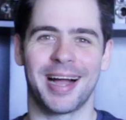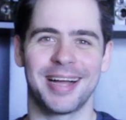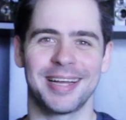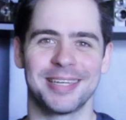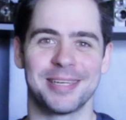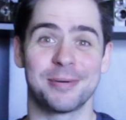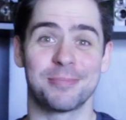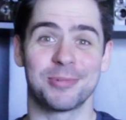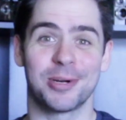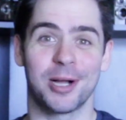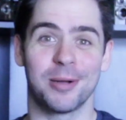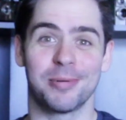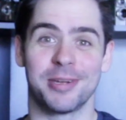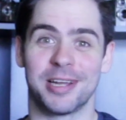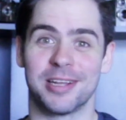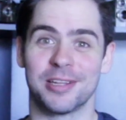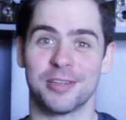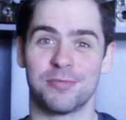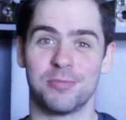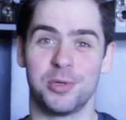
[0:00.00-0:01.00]
Hi, I'm Rob and
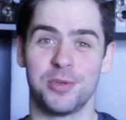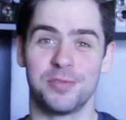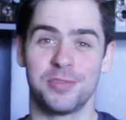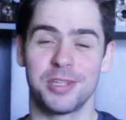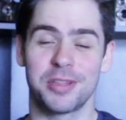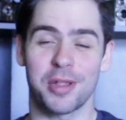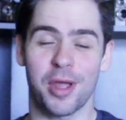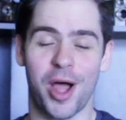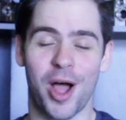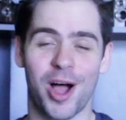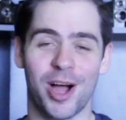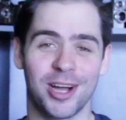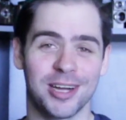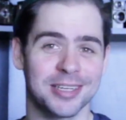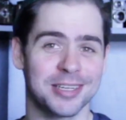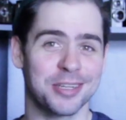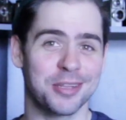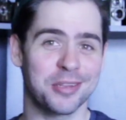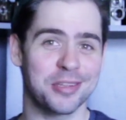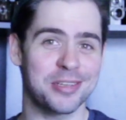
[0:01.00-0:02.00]
I love movies.
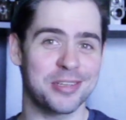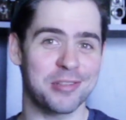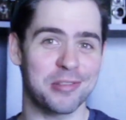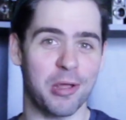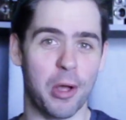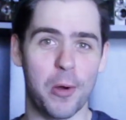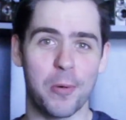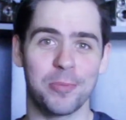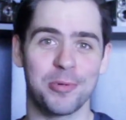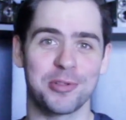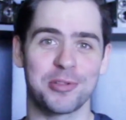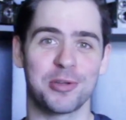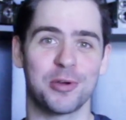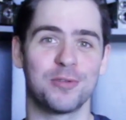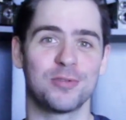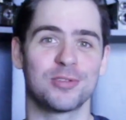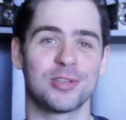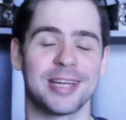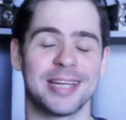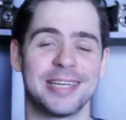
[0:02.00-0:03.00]
August is almost
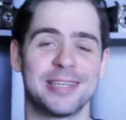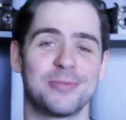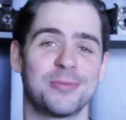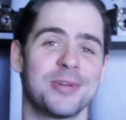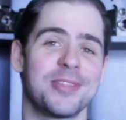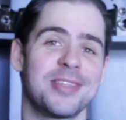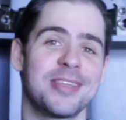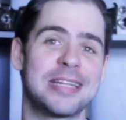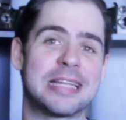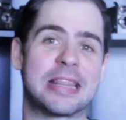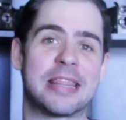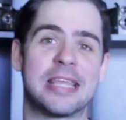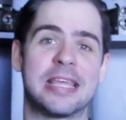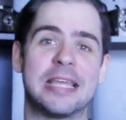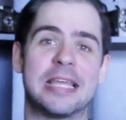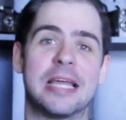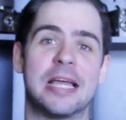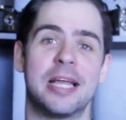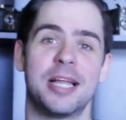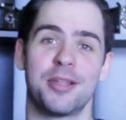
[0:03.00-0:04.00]
over, and with it,
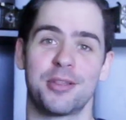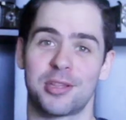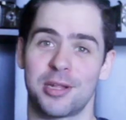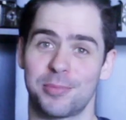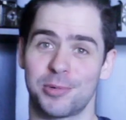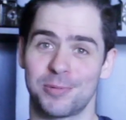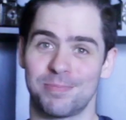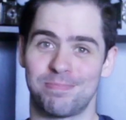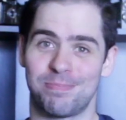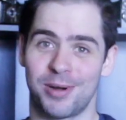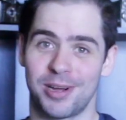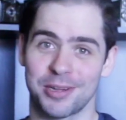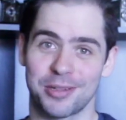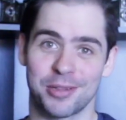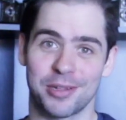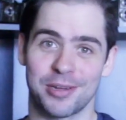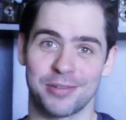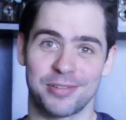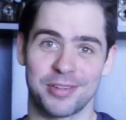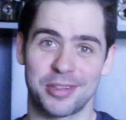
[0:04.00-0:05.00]
the summer
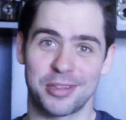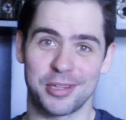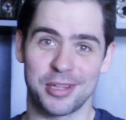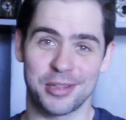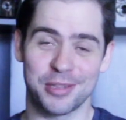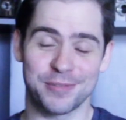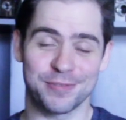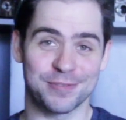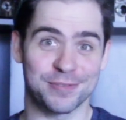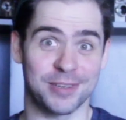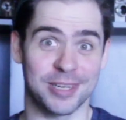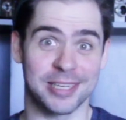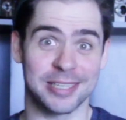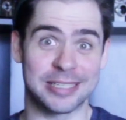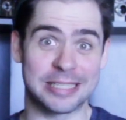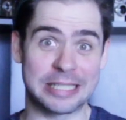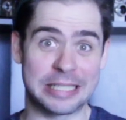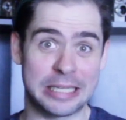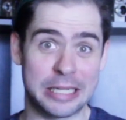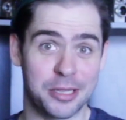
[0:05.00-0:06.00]
box office season
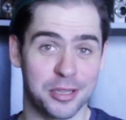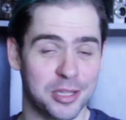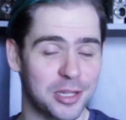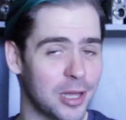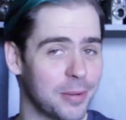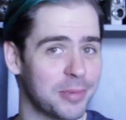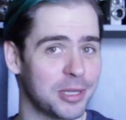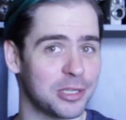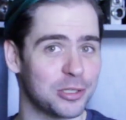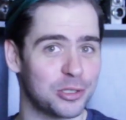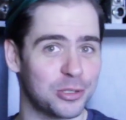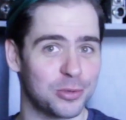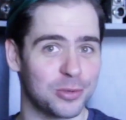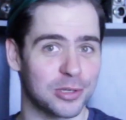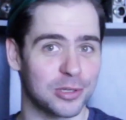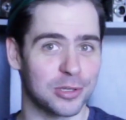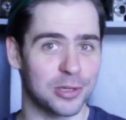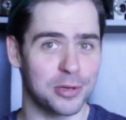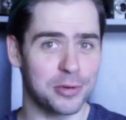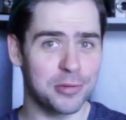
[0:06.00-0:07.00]
finally is coming to
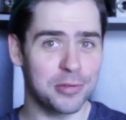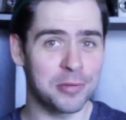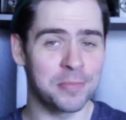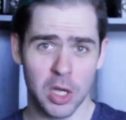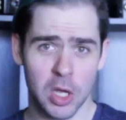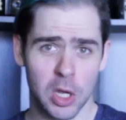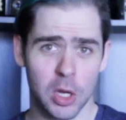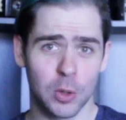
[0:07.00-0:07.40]
a close,